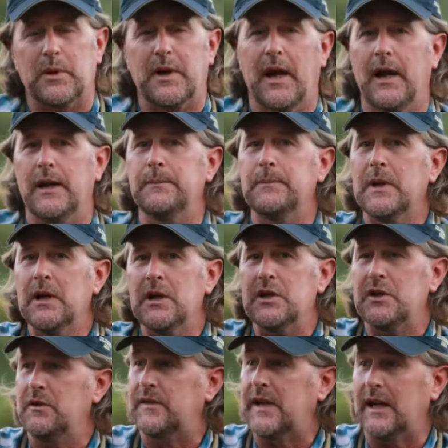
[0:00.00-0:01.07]
okay?
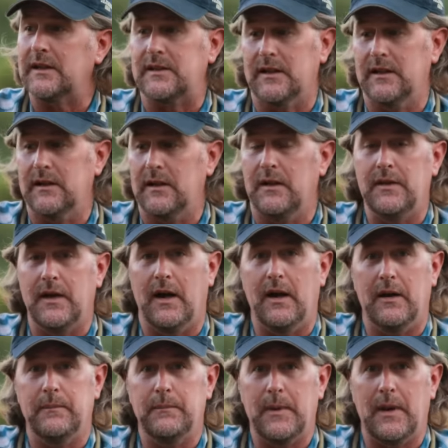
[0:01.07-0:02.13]
You've got the
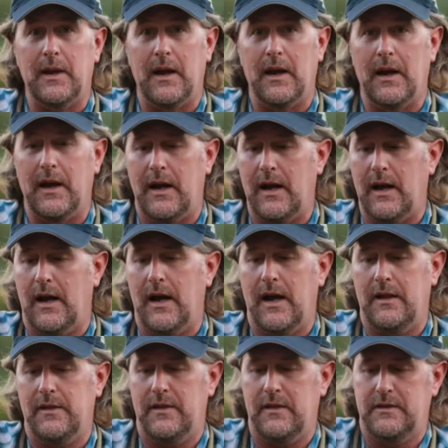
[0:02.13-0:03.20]

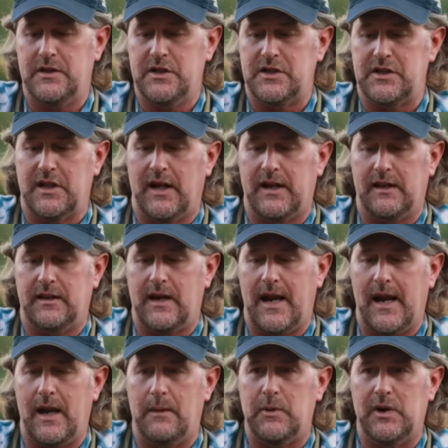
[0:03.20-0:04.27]

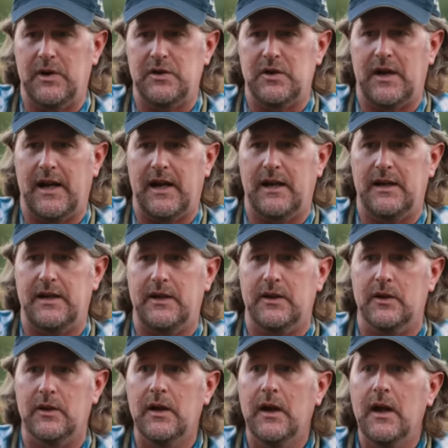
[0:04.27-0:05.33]
hammer in your hand
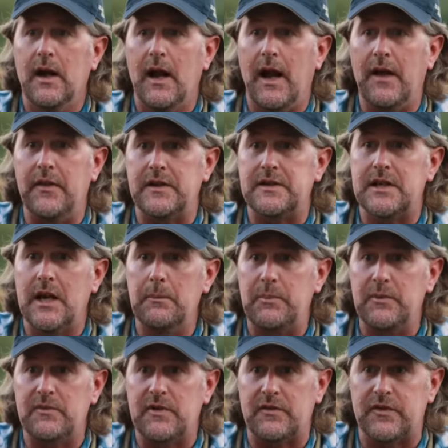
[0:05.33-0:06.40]
here, and the tip
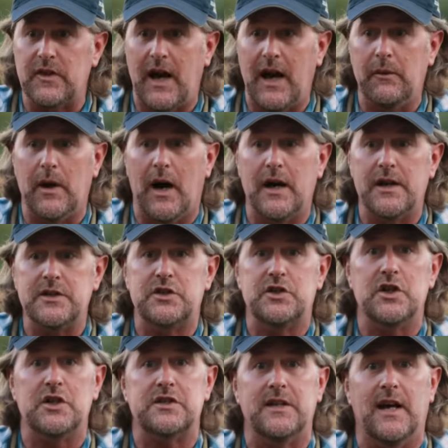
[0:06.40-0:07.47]
of your fly rod is
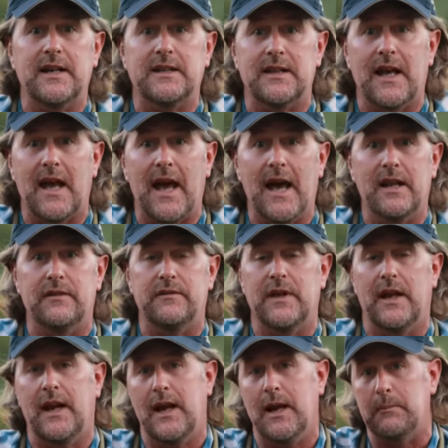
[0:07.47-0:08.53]
just like the head of
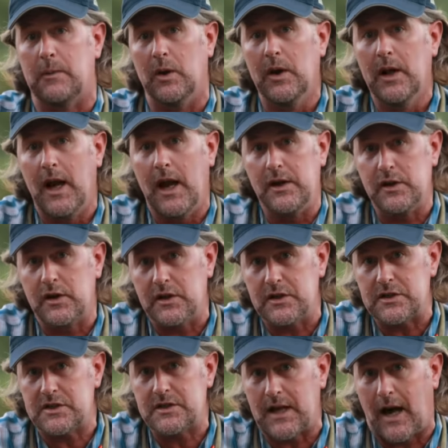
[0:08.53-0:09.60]
the hammer. And you're gonna
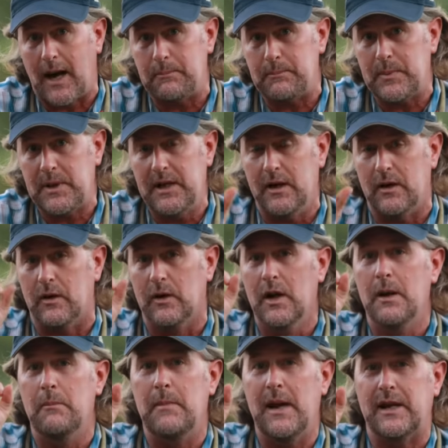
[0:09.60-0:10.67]
stop here,
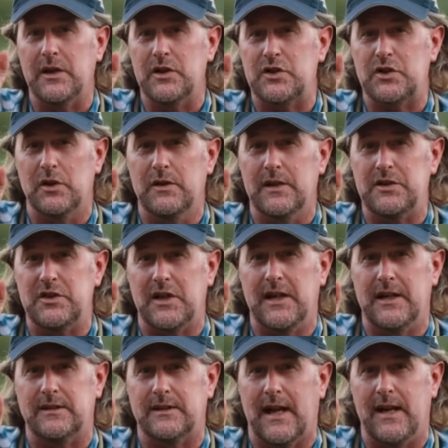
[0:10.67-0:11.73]
making sure that you
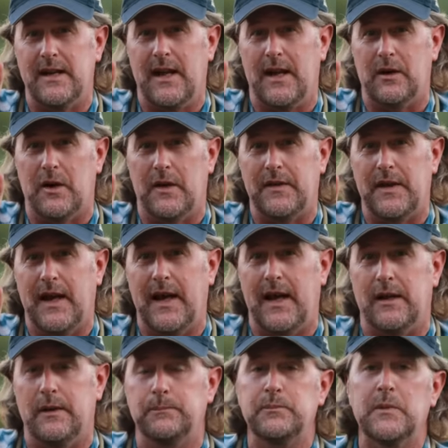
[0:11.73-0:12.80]
hit that nail on the
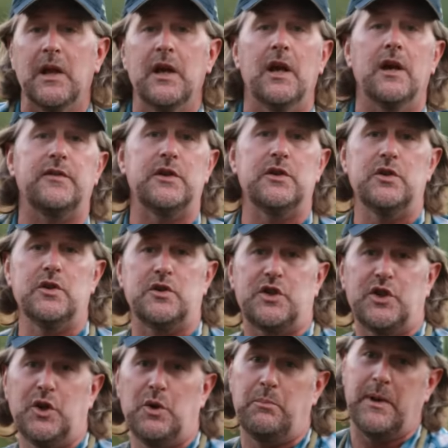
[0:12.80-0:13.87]
head. If you do
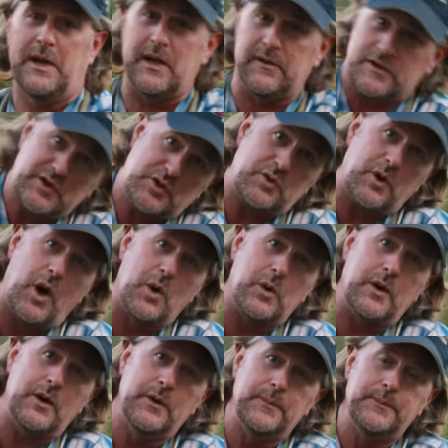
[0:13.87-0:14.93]
too big of a
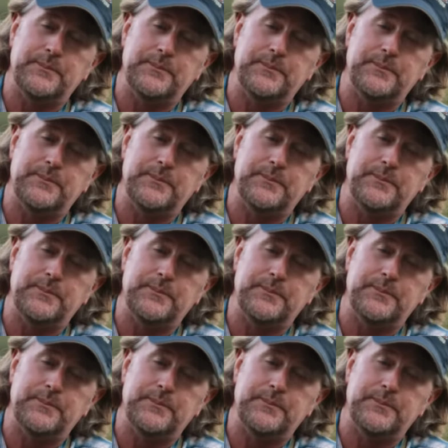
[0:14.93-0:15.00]
stroke,